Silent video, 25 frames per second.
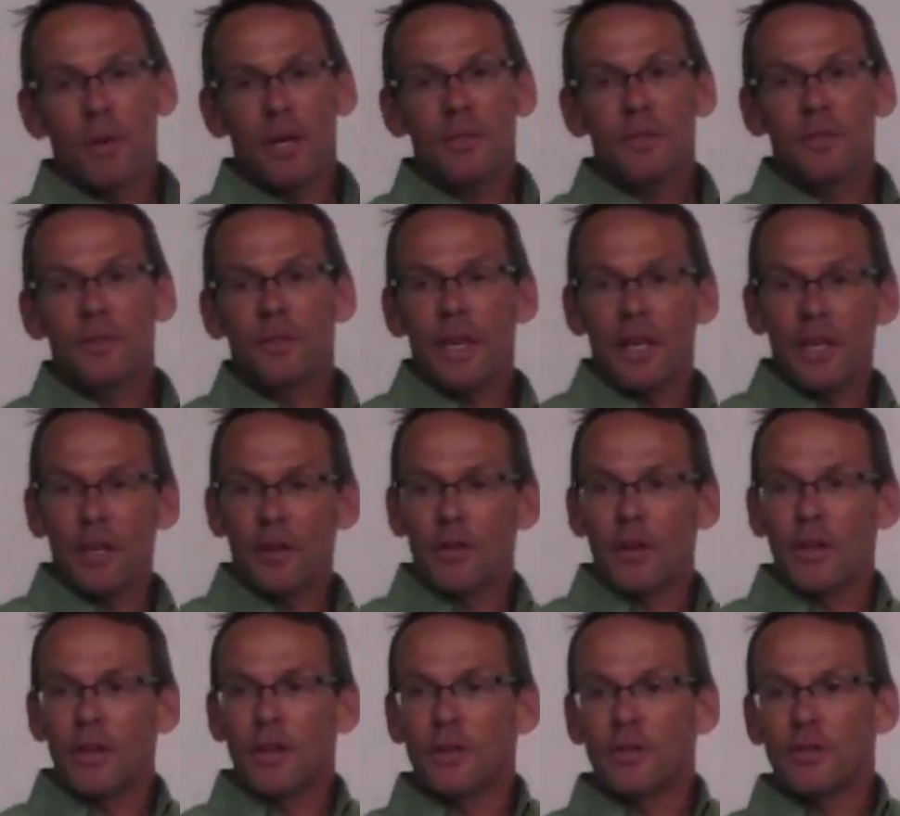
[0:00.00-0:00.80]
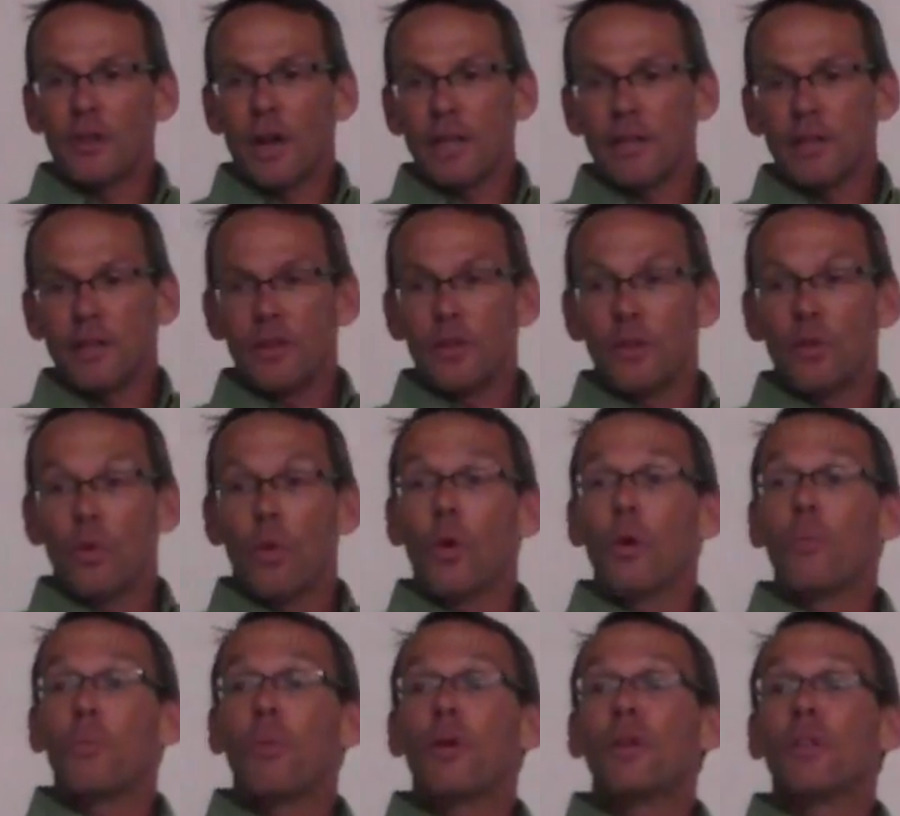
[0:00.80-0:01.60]
muscle that you're in here trying to do
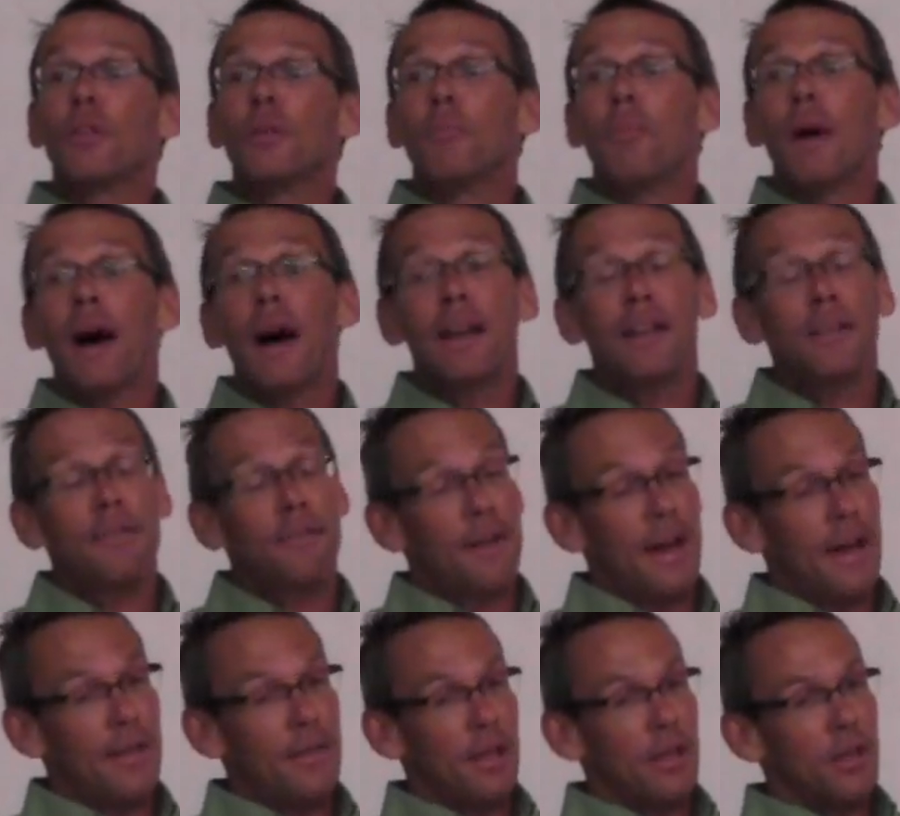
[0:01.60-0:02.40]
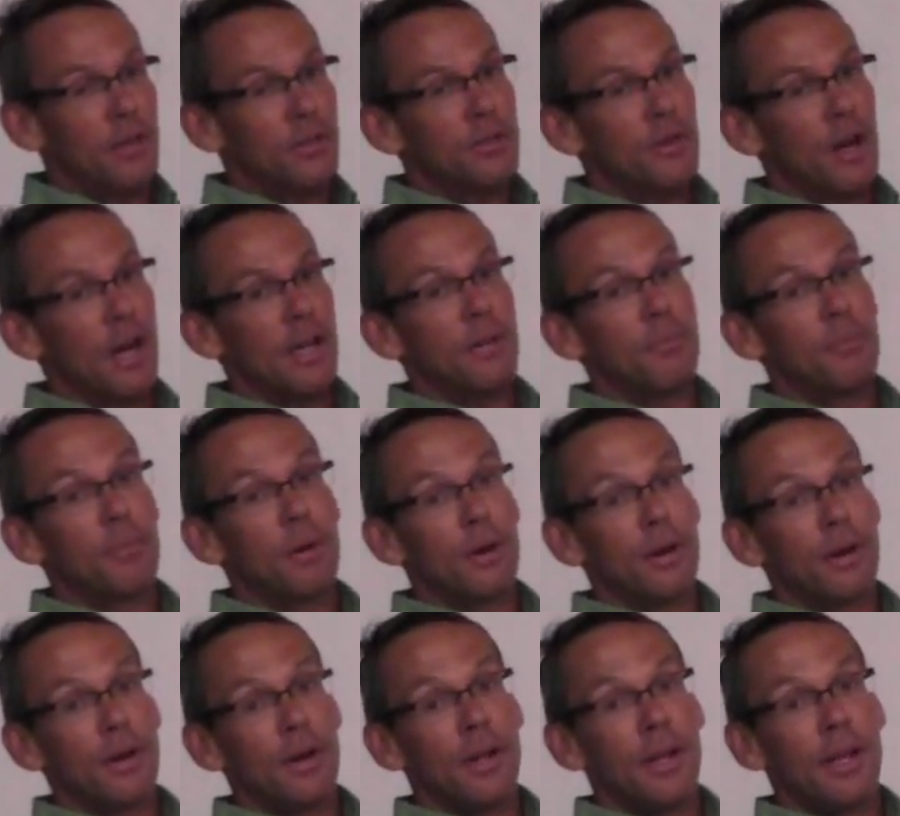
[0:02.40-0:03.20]
or burn the body fat that you're trying to
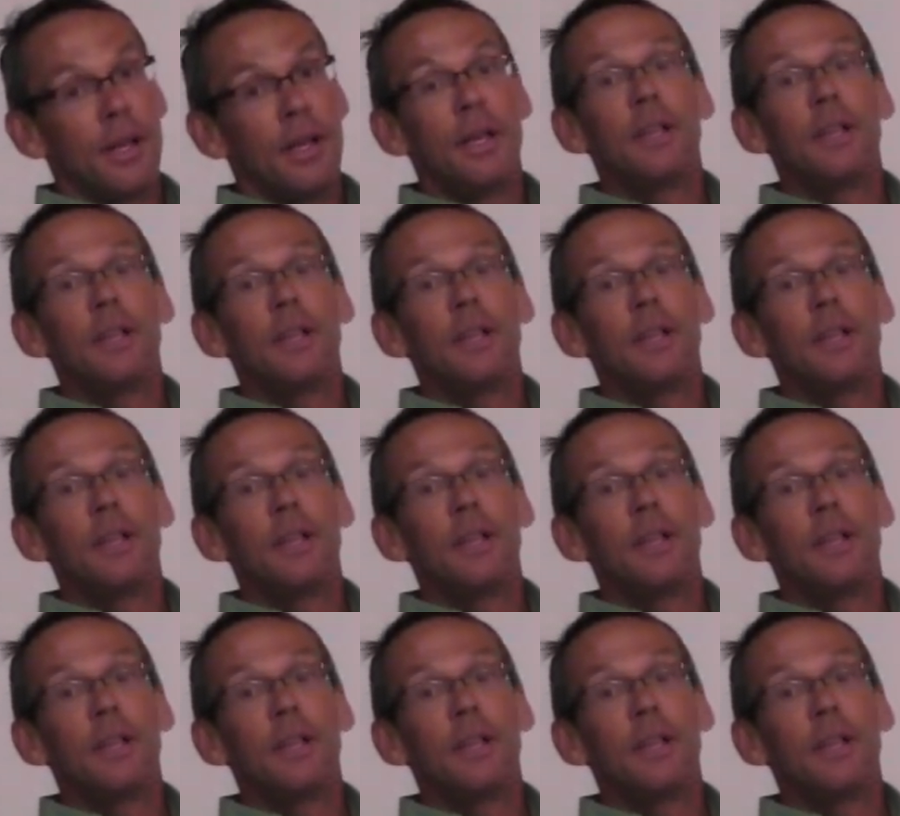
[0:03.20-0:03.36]
burn.